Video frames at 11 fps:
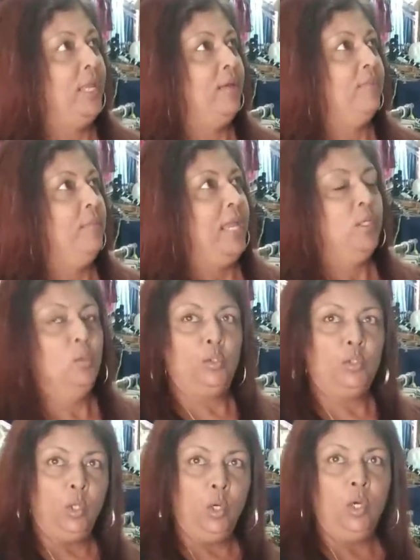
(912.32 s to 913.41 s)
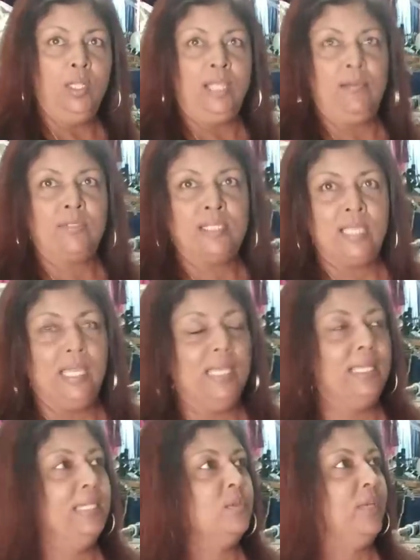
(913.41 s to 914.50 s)
we have men who tall, have
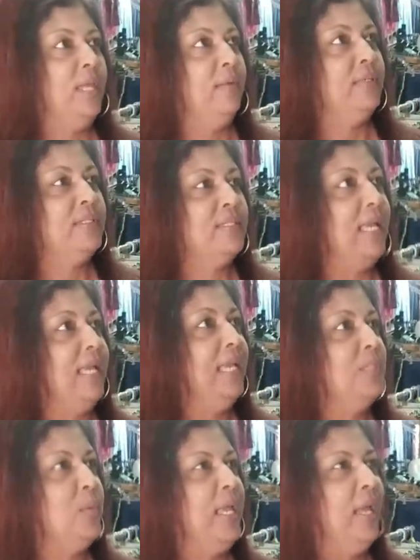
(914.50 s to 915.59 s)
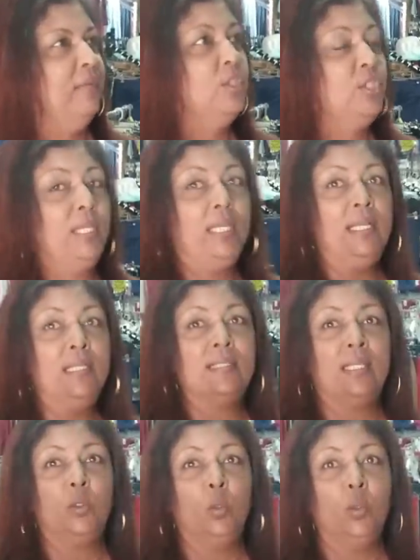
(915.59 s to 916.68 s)
size, we right. have size, we have jeans
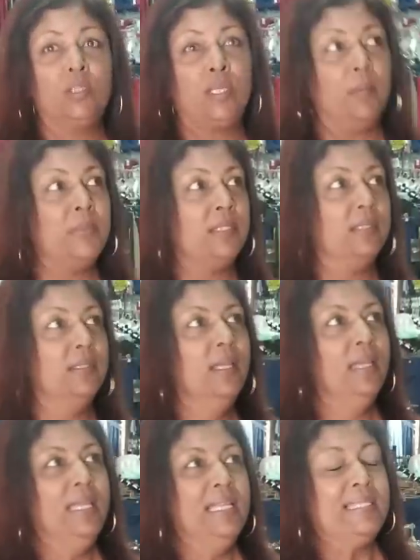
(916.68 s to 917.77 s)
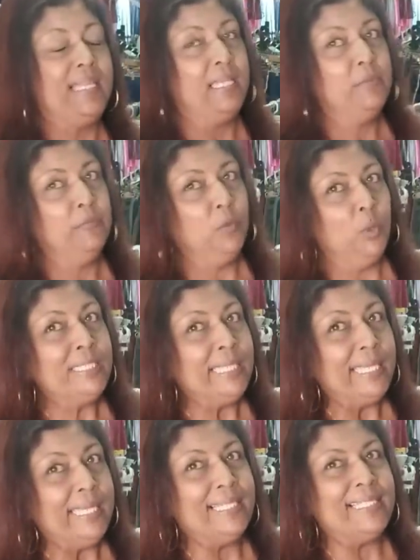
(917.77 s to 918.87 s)
that goes up to size
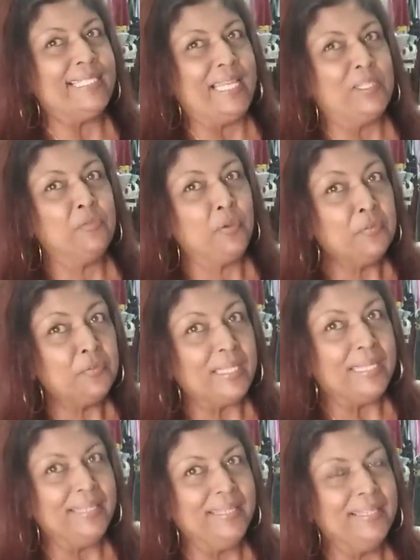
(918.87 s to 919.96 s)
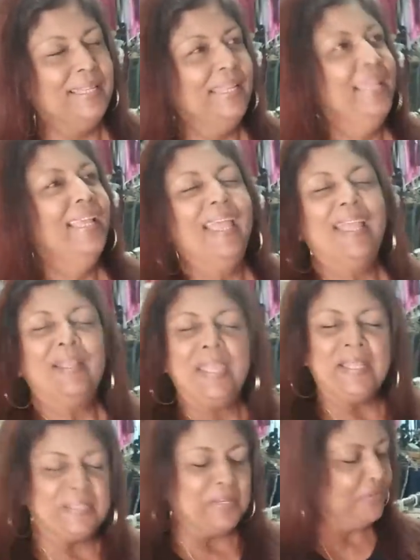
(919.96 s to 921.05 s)
48, size 50. You're catering for everybody.
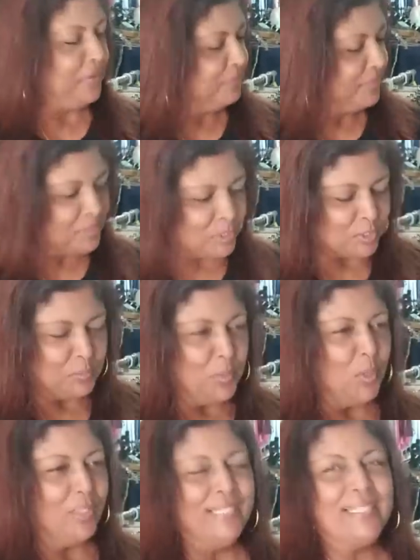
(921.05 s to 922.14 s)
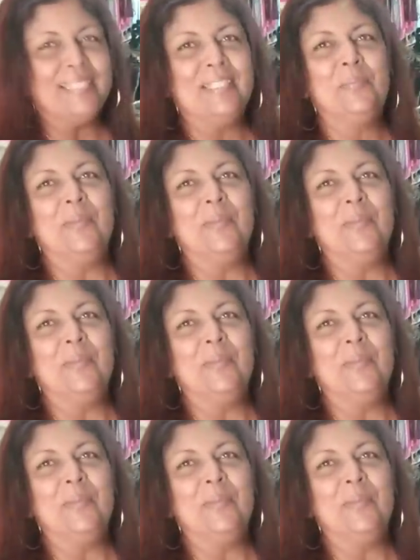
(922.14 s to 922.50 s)
Catering from the smallest to the